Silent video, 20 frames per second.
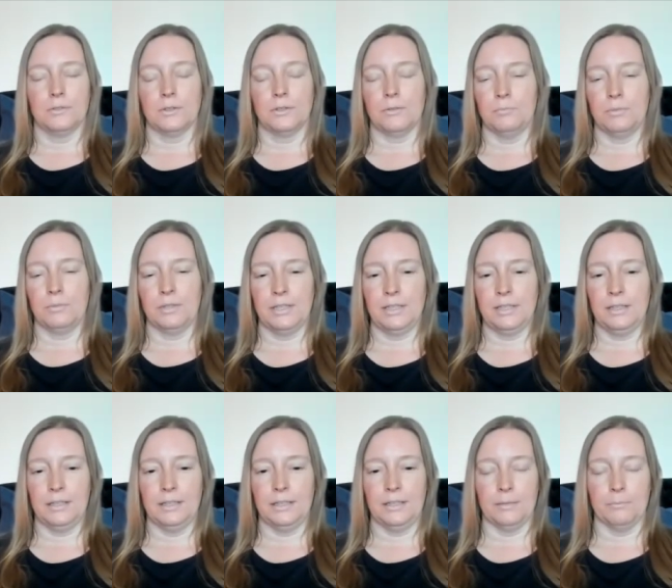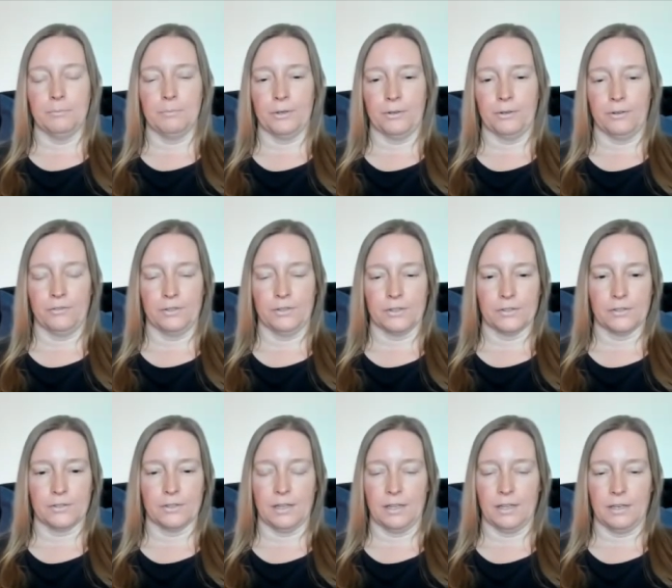Completely impervious
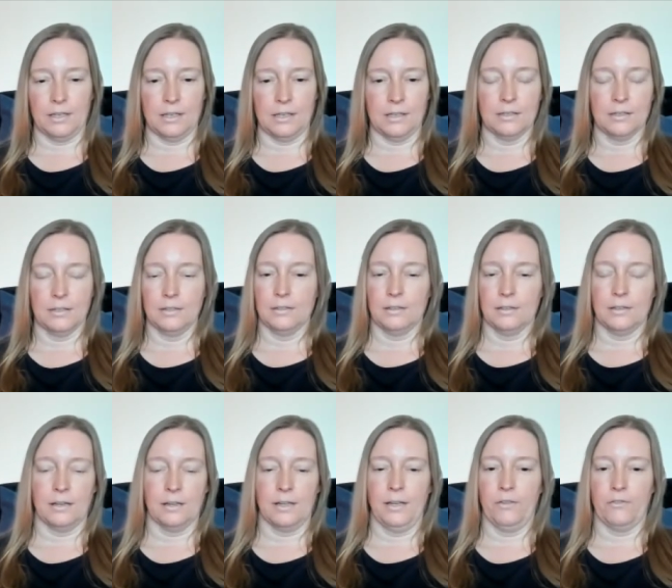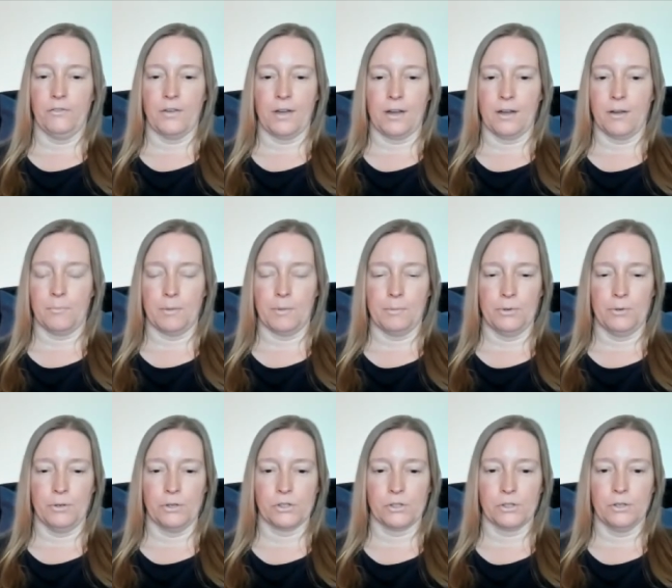to any kind of harm,
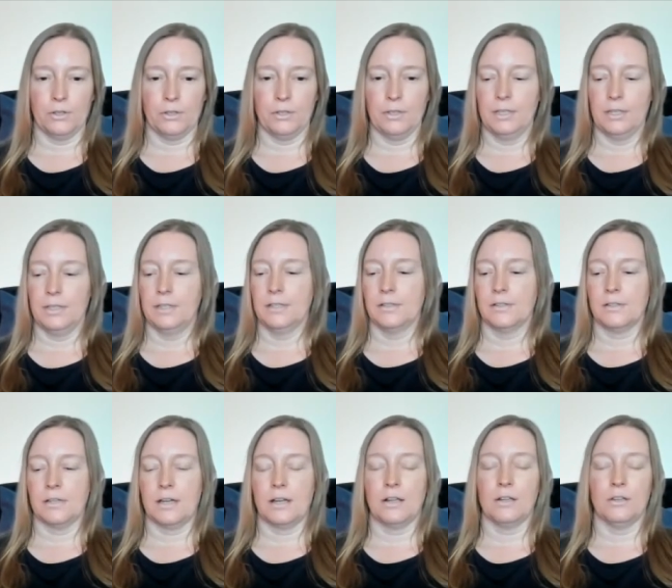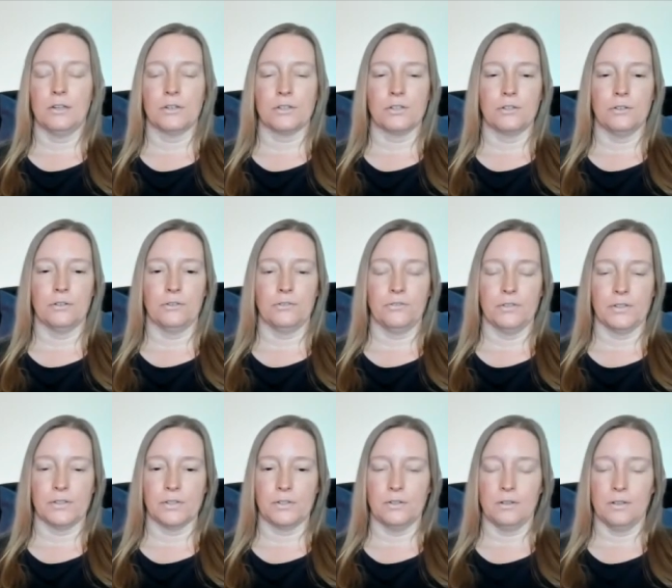emotional, psychological,
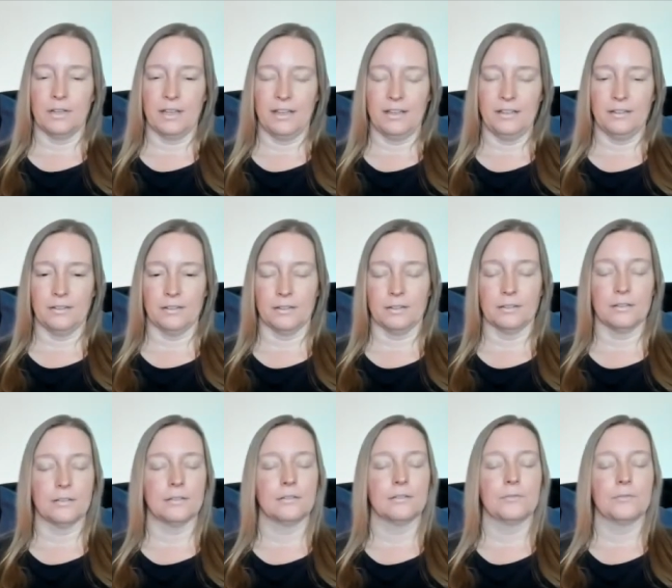physical, anything.